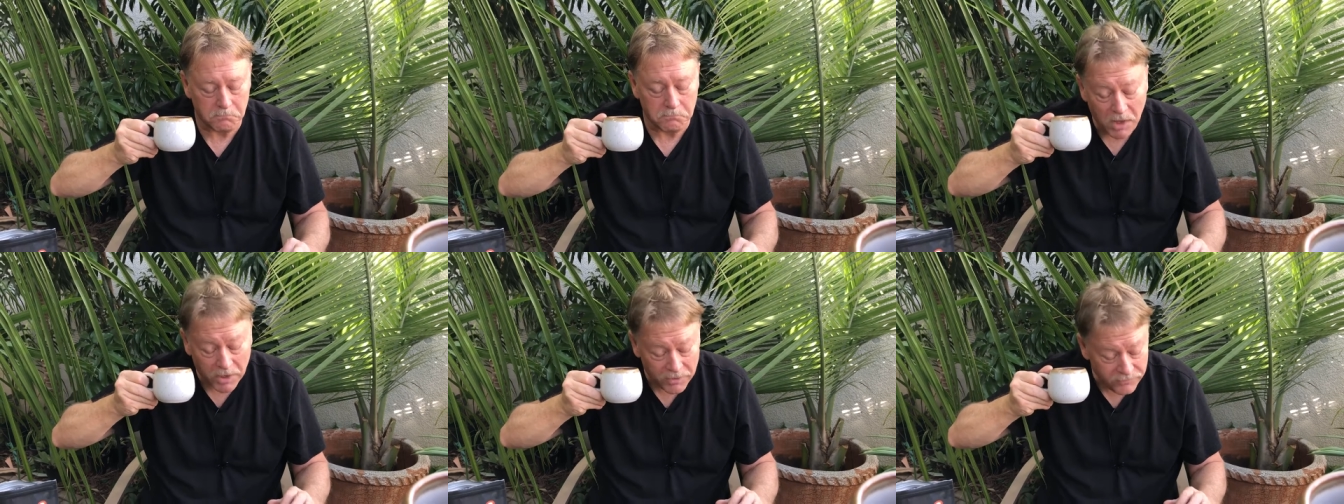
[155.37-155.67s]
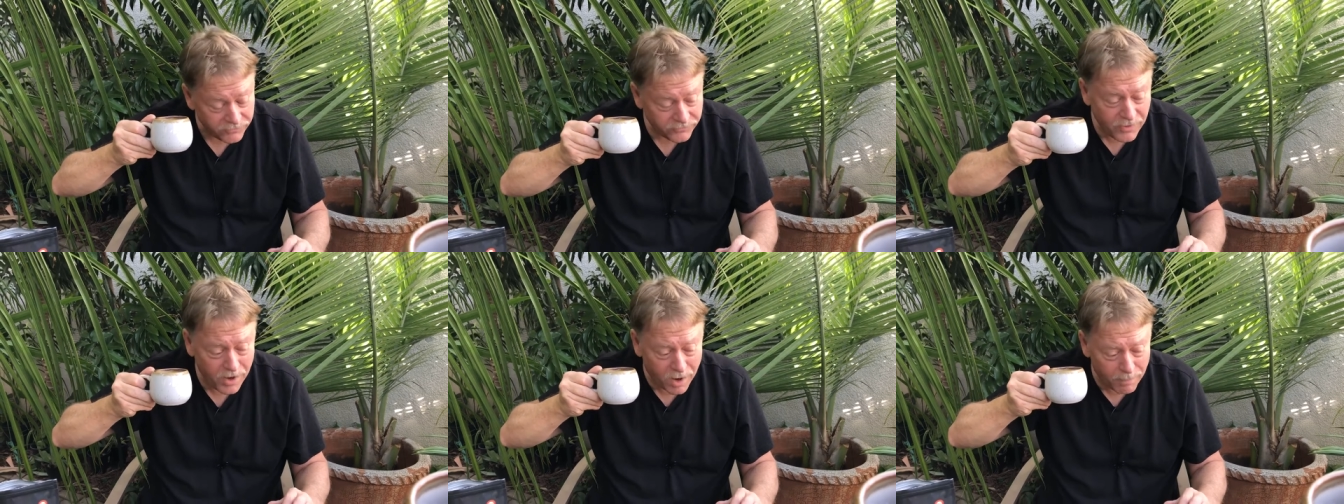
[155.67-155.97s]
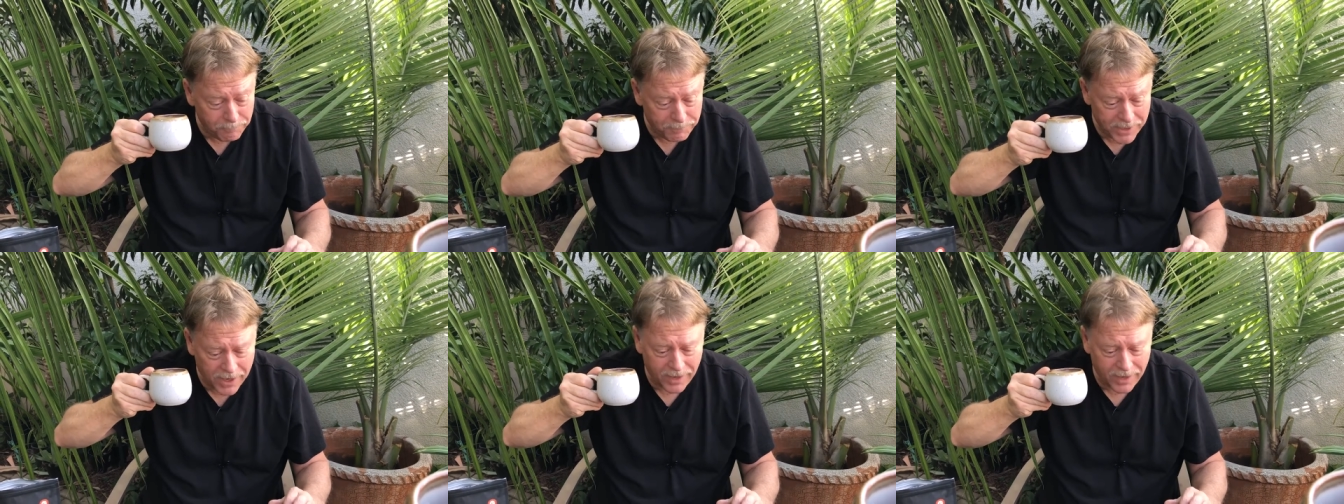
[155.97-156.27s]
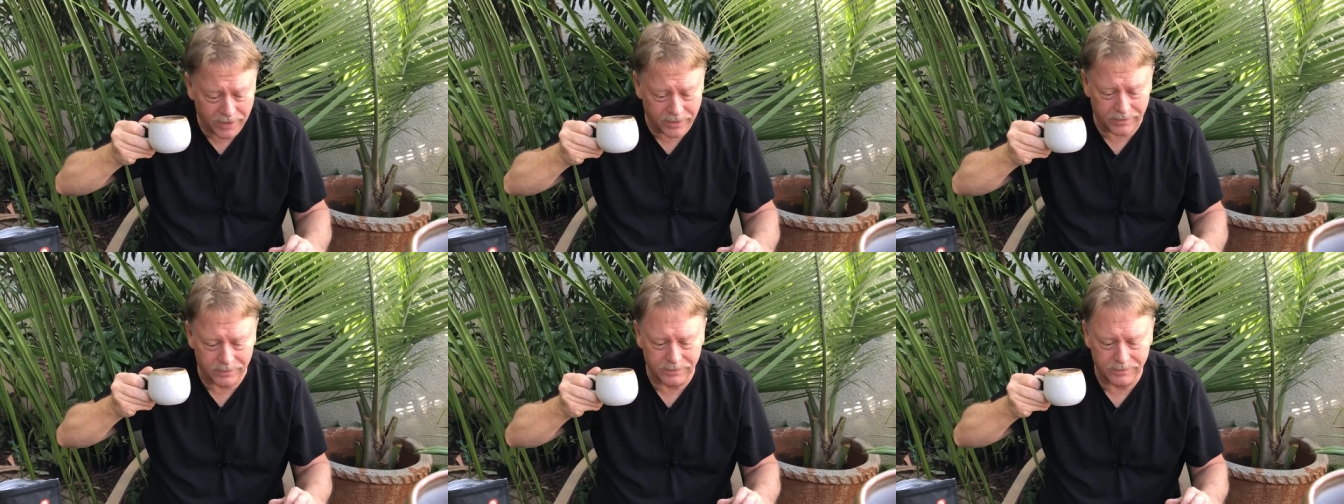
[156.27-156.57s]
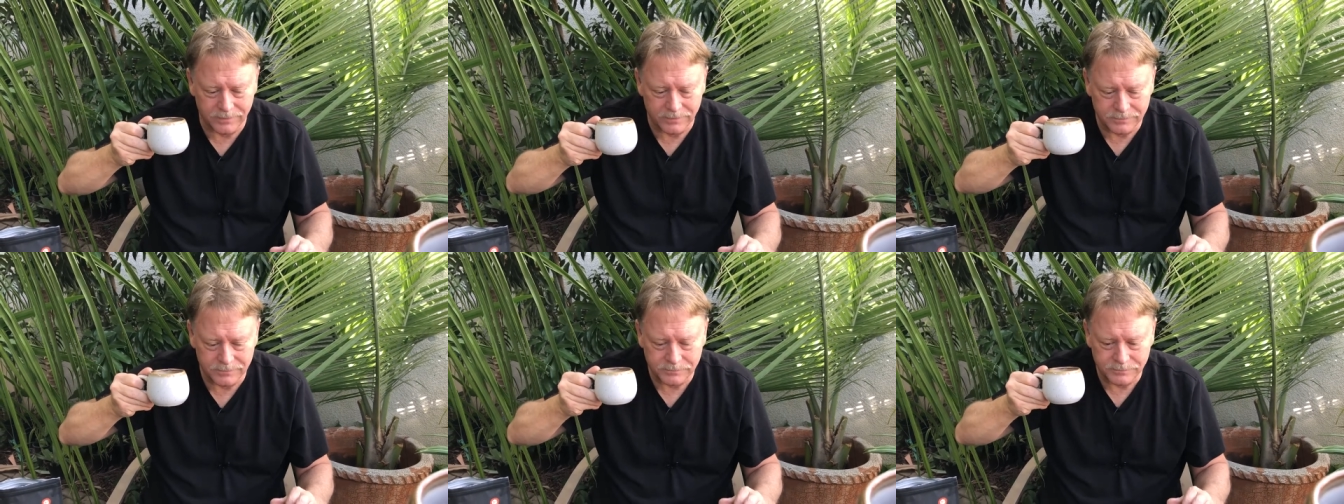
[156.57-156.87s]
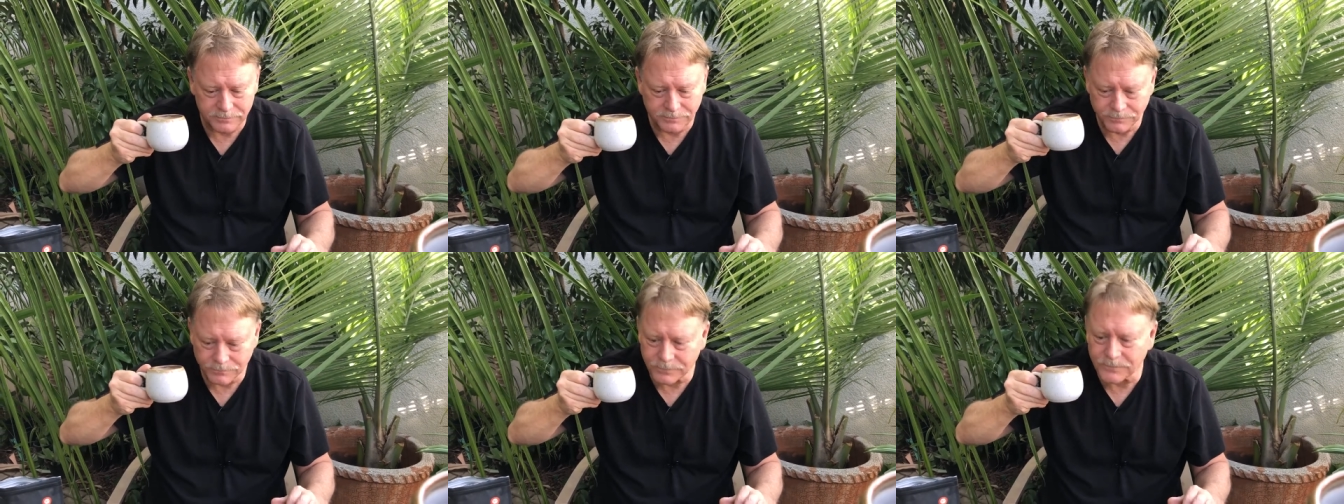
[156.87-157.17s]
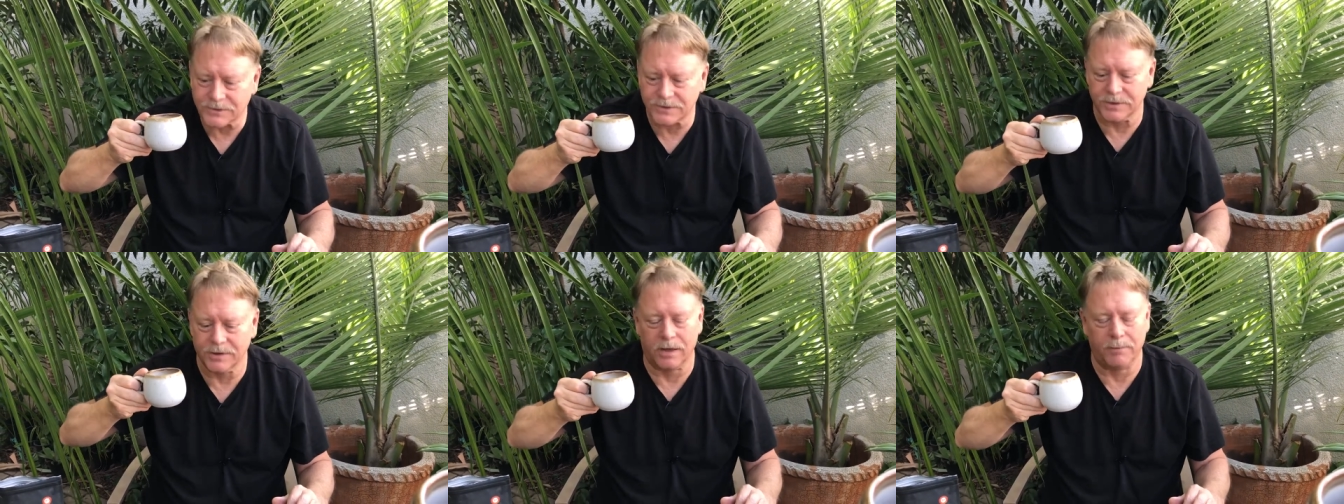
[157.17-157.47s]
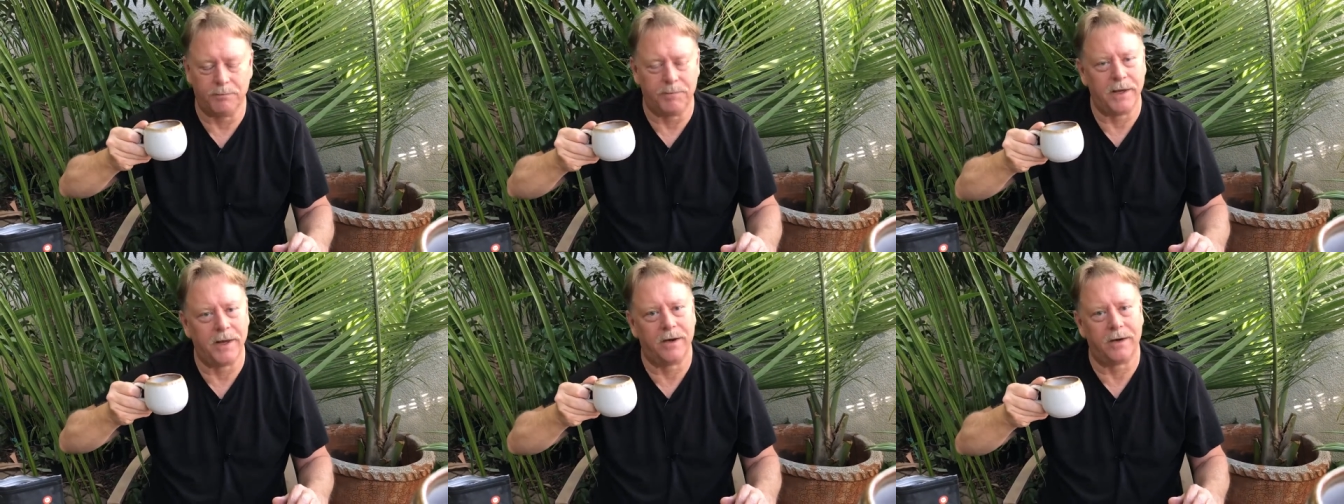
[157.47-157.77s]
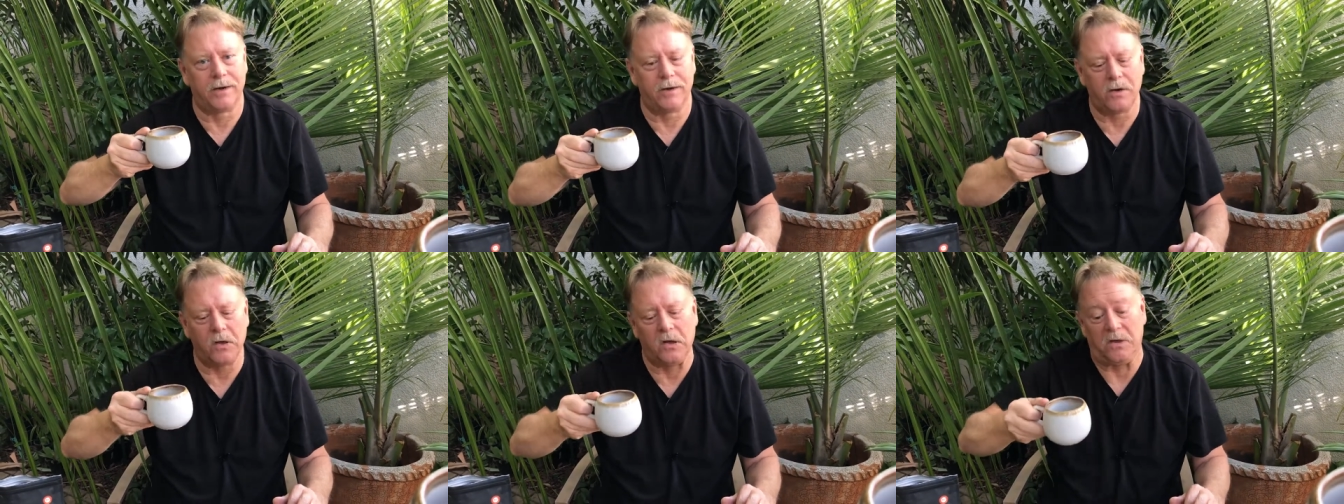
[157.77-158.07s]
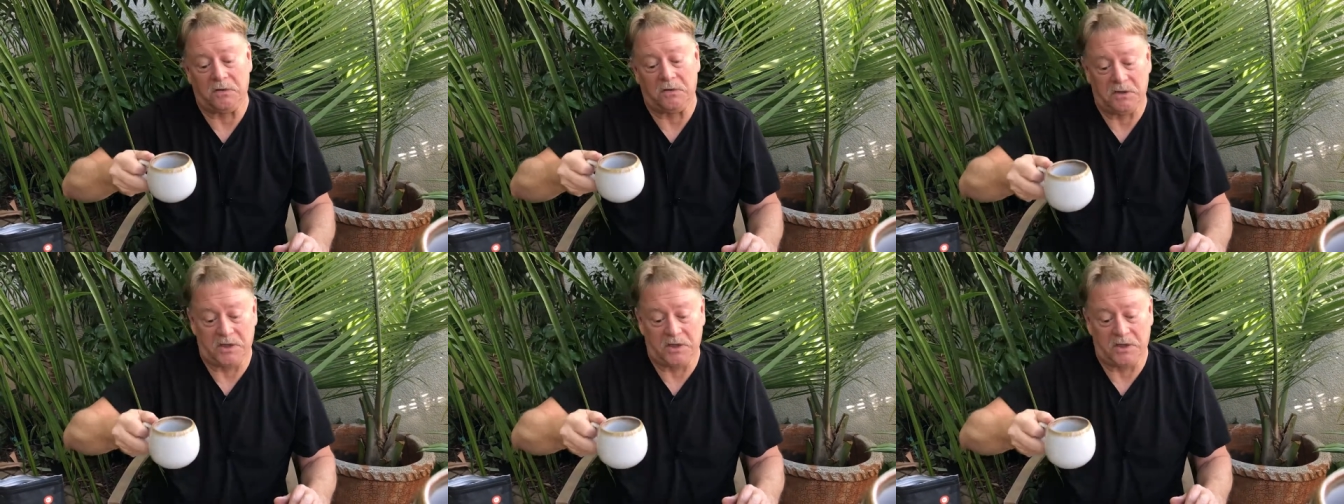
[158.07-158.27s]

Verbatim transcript: It's not bad. It's not bad at all.